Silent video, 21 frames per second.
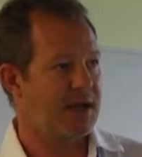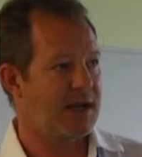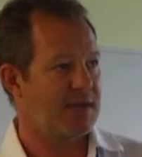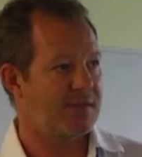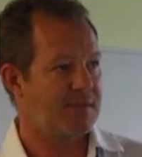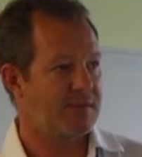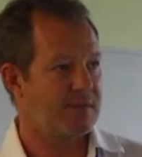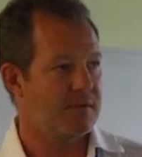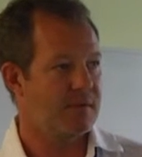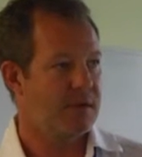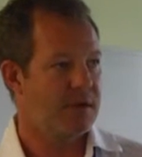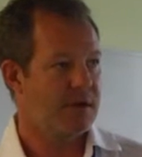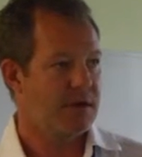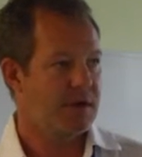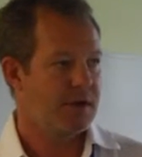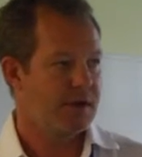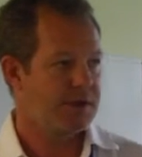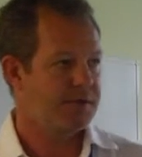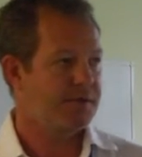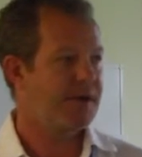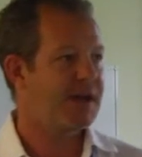level,
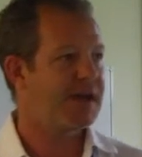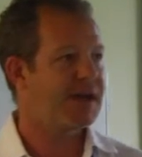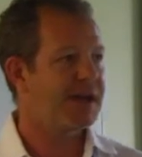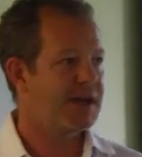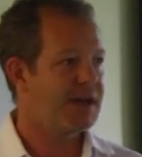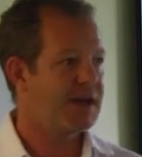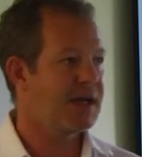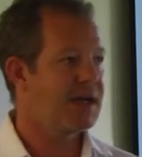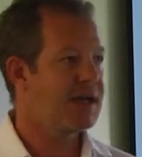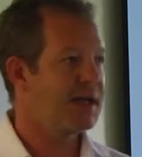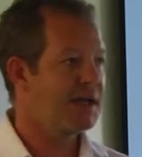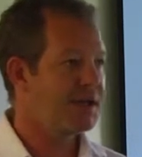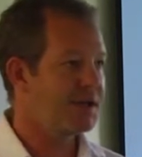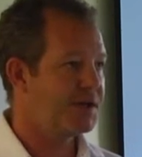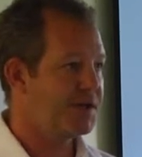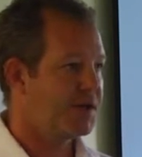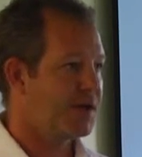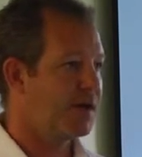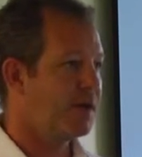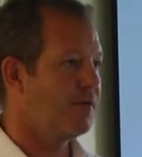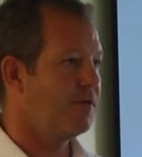has very clearly
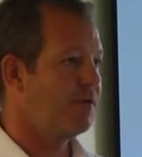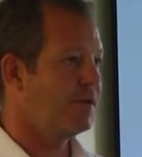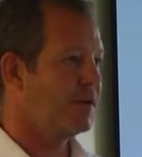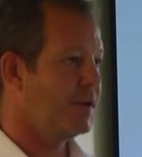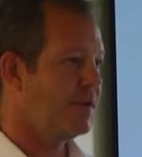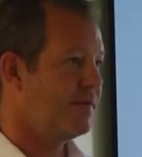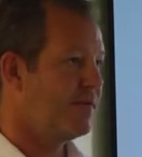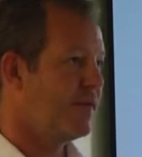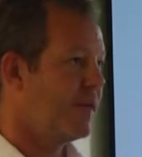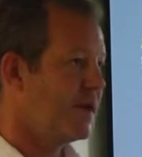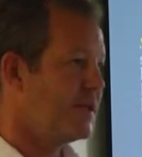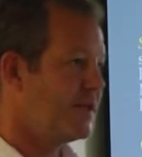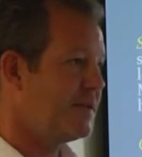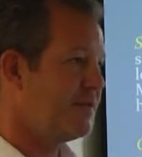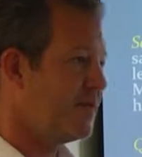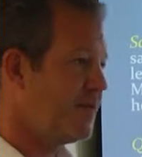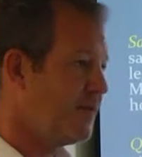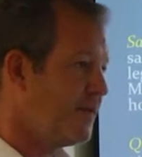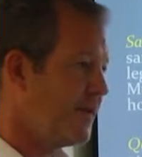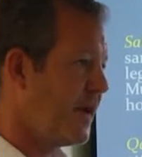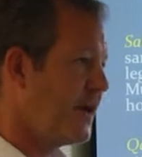shown the divisive
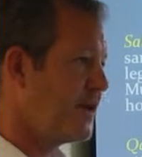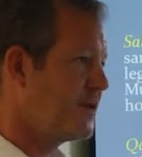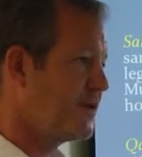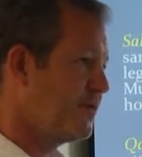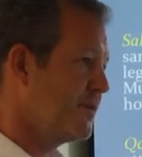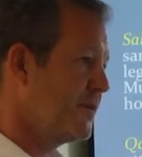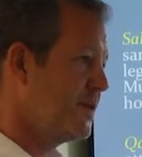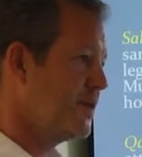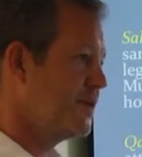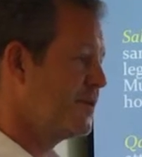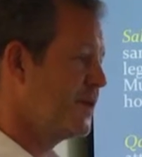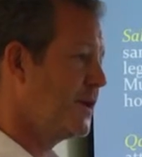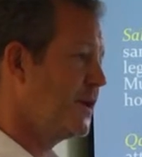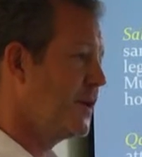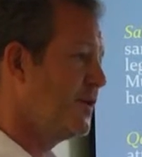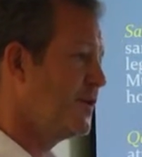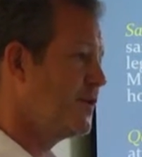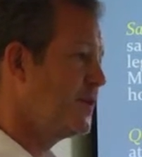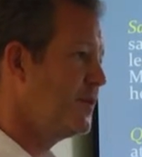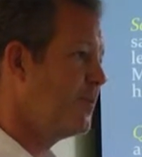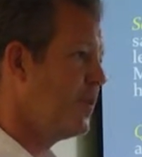effects of these
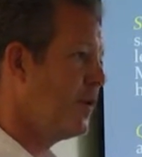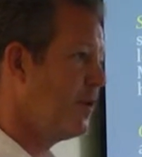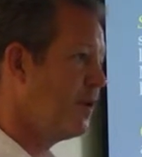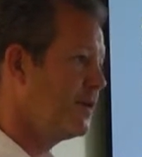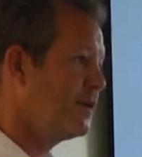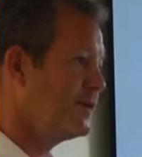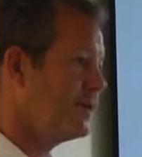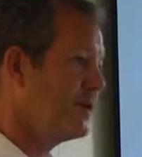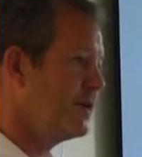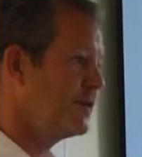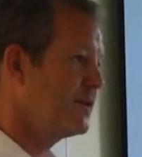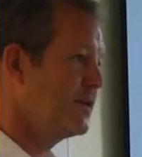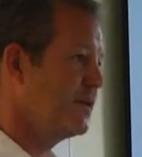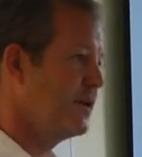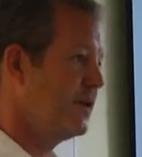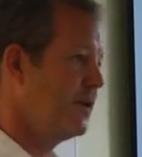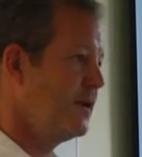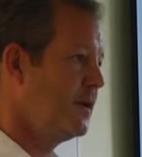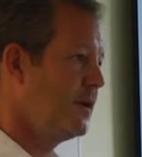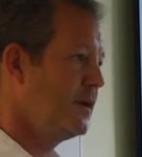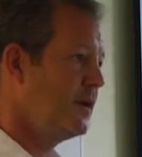security policies
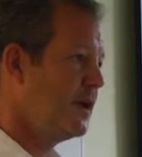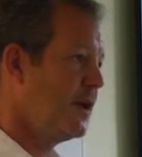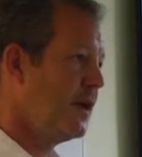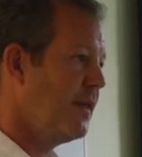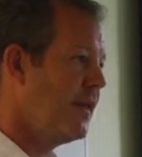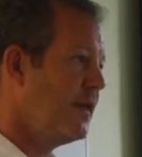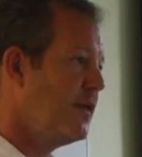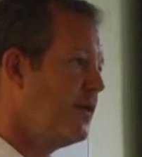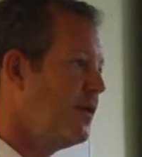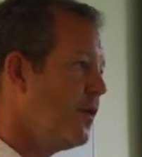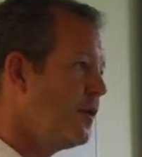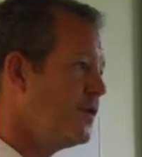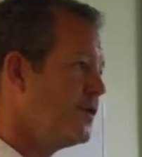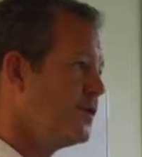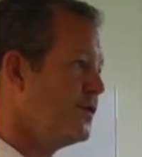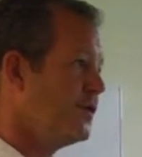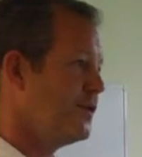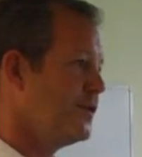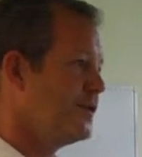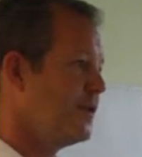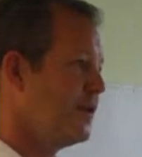and then not
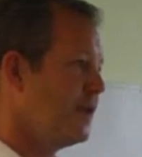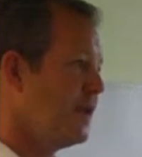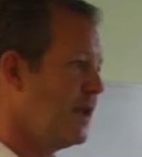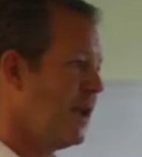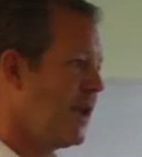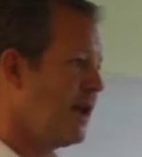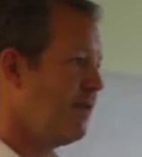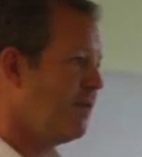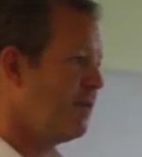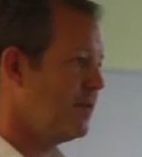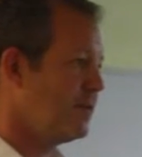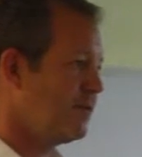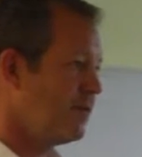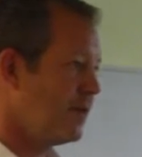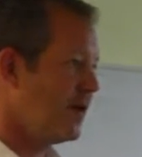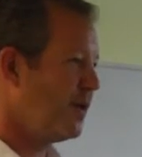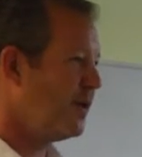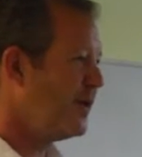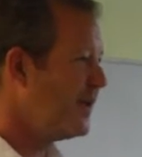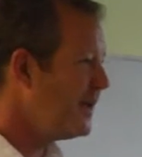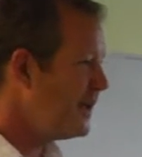just at the level of
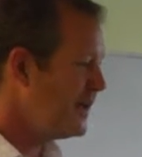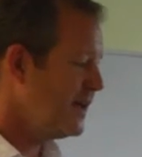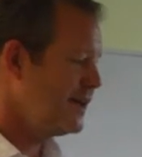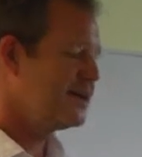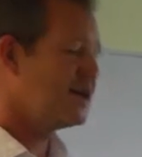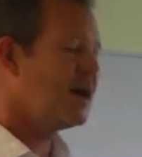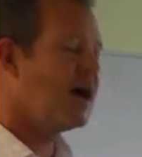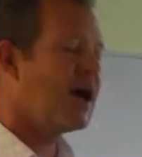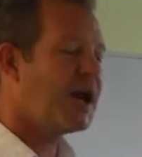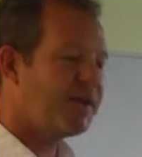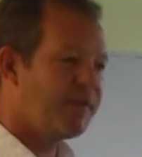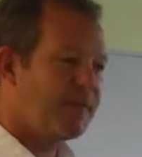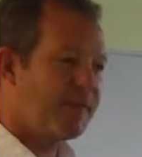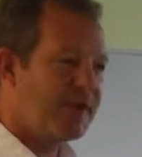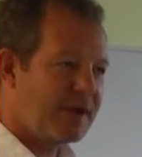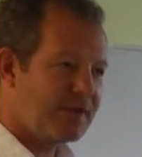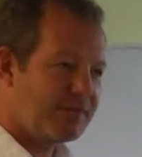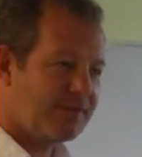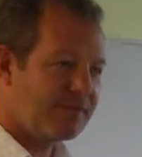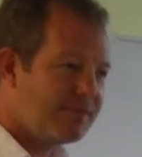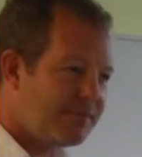well, it's kind of a
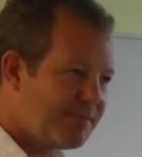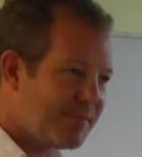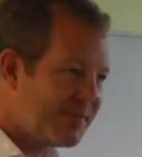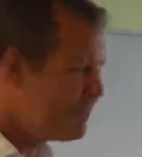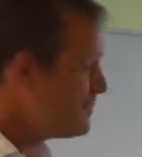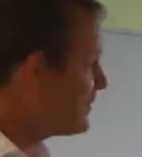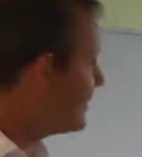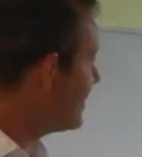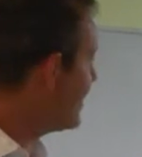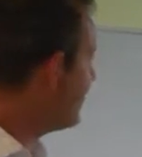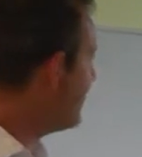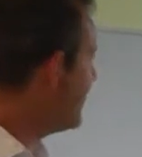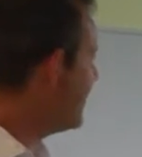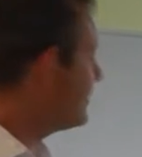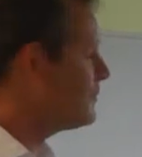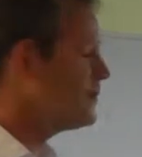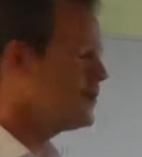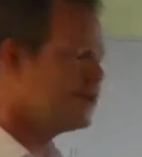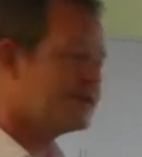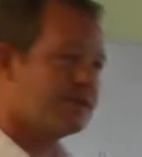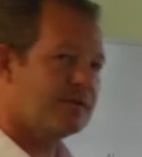bit, bit you know, a bit
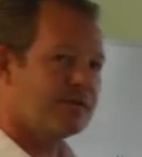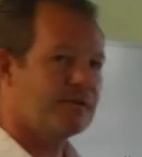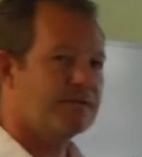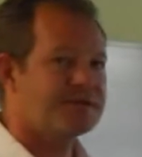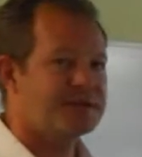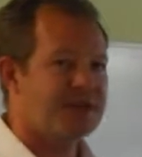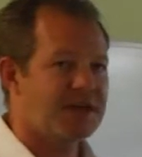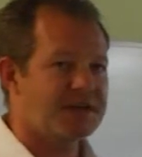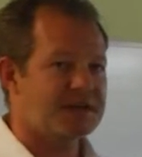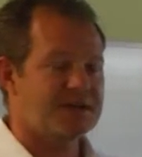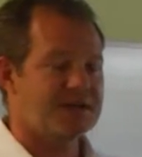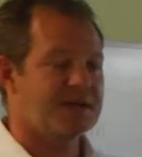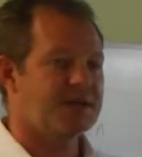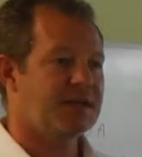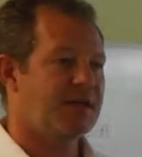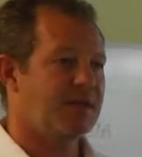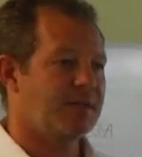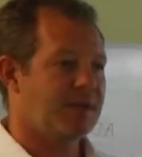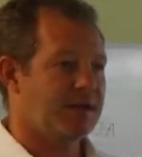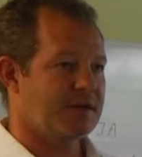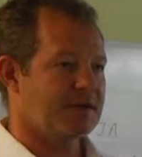sort of upsetting to
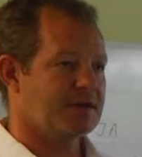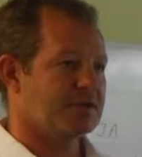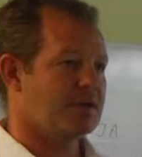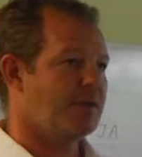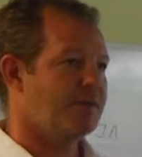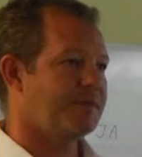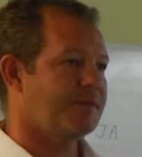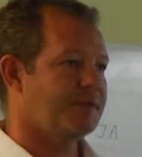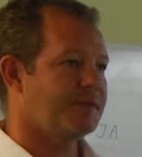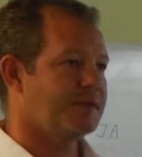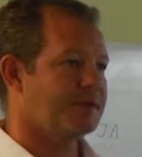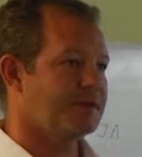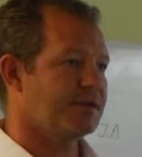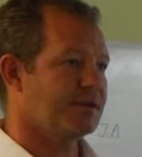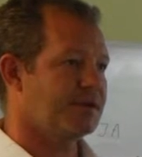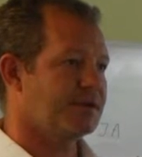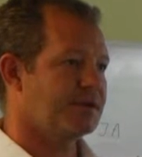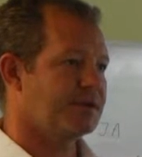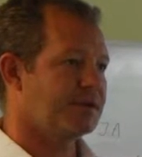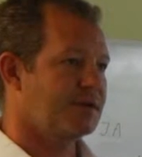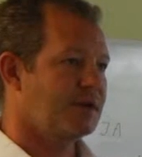keep being stopped and
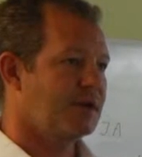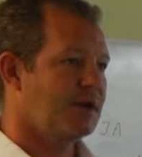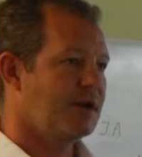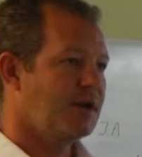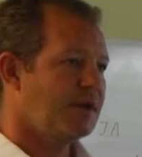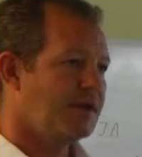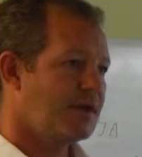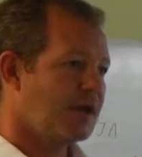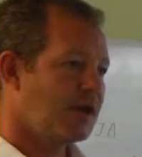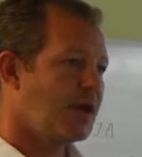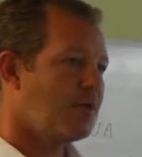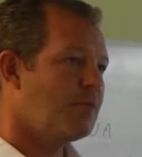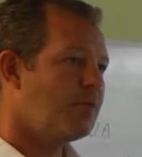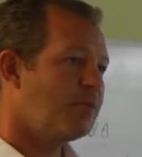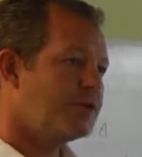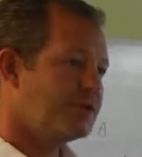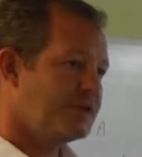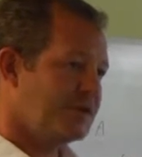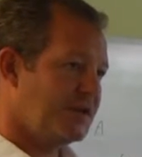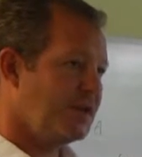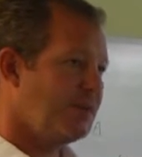searched. They go
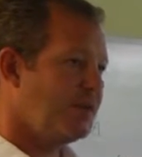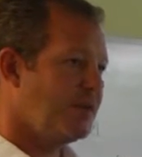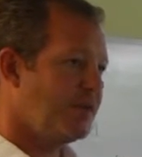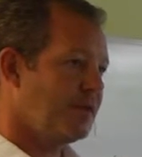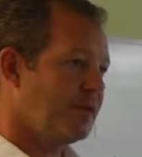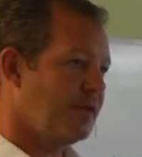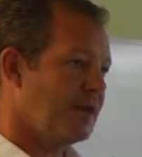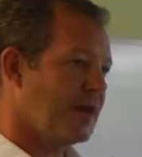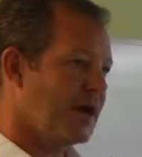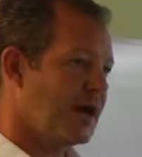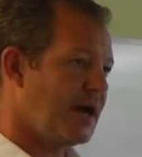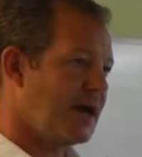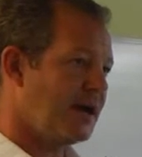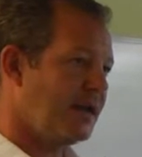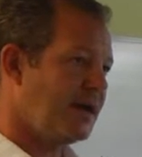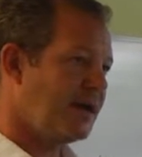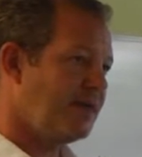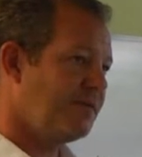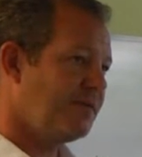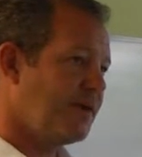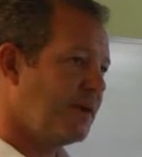much deeper than that, and
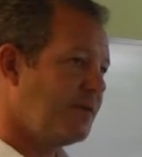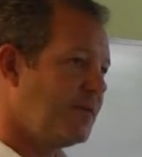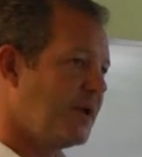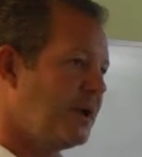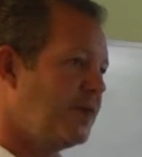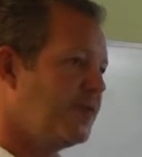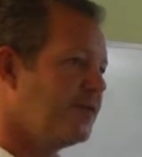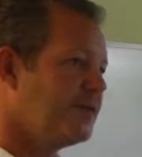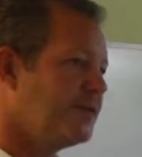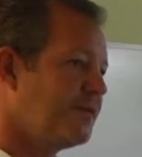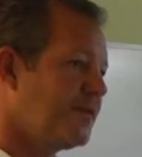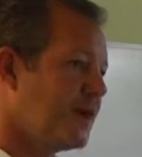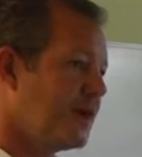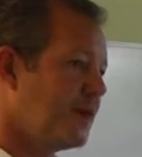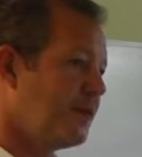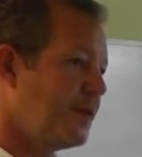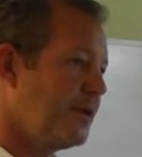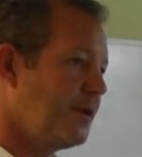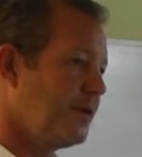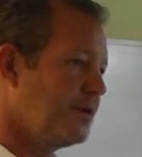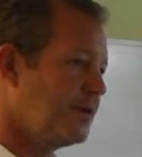they affect people's
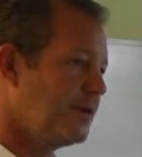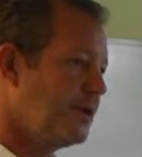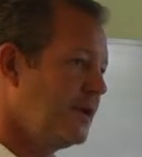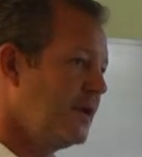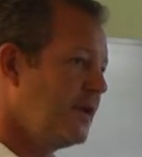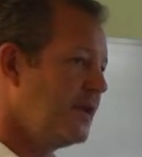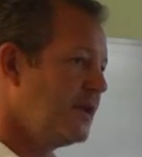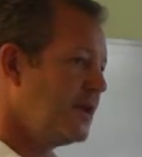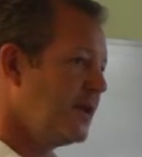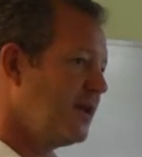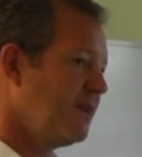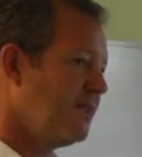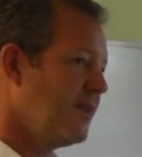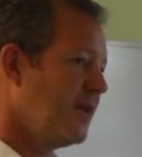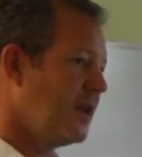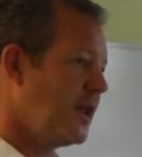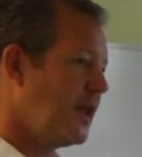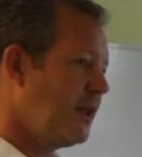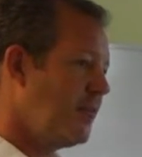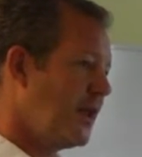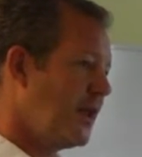values. They affect their